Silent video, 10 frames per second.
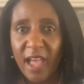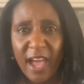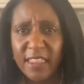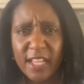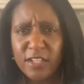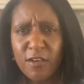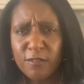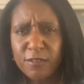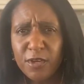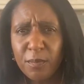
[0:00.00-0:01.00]
and they
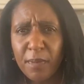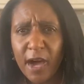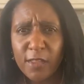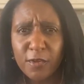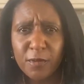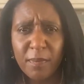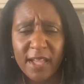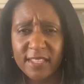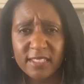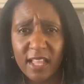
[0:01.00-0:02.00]
don't feel bothered
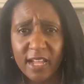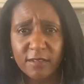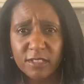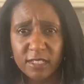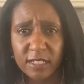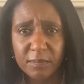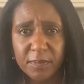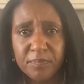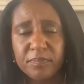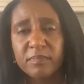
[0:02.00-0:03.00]
by this lack of sleep.
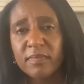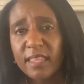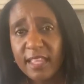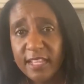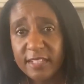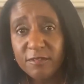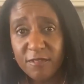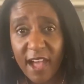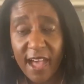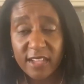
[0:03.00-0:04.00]
In
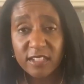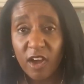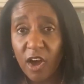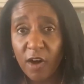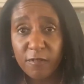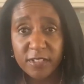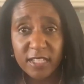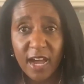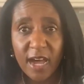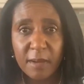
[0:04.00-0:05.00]
fact,
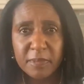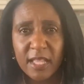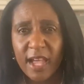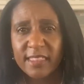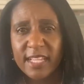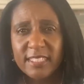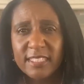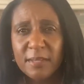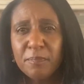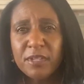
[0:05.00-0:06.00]
oftentimes, they
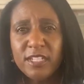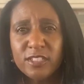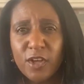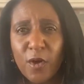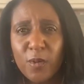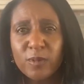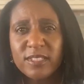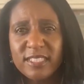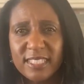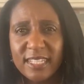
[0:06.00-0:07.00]
simply don't
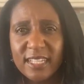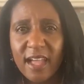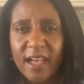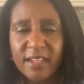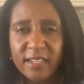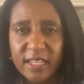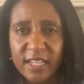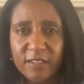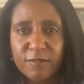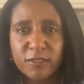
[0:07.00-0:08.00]
see a
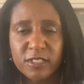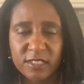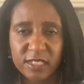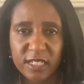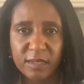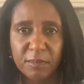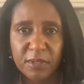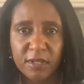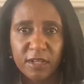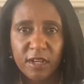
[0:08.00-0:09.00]
need for sleep.
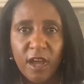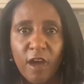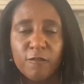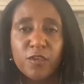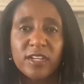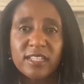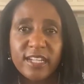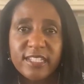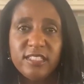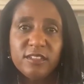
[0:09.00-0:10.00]
For
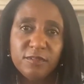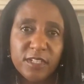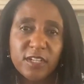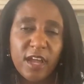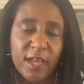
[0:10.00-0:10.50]
less severe